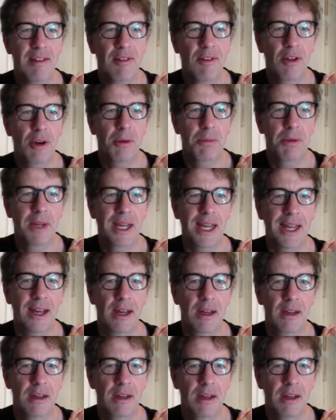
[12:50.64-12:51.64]
Top Gear,
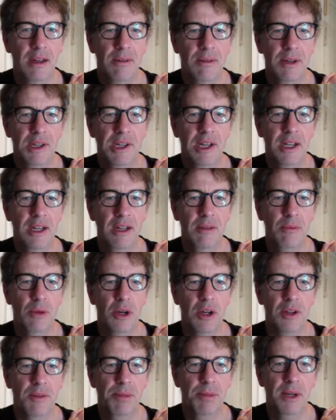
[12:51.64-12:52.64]
which I don't
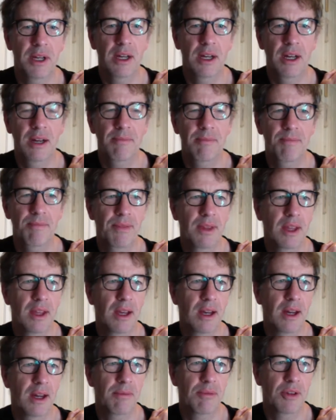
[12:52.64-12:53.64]
watch, but I'm
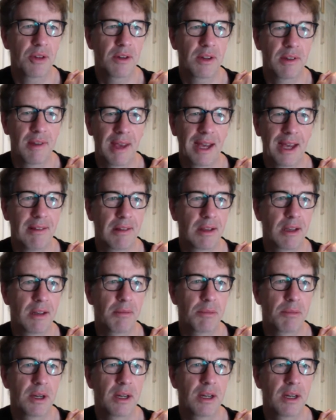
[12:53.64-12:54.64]
sure it's excellent.
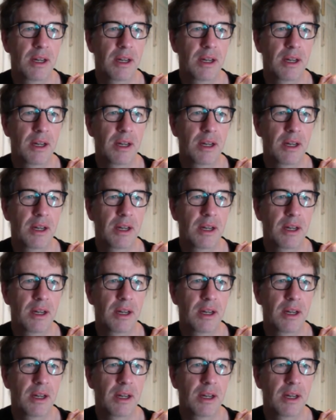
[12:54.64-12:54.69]
But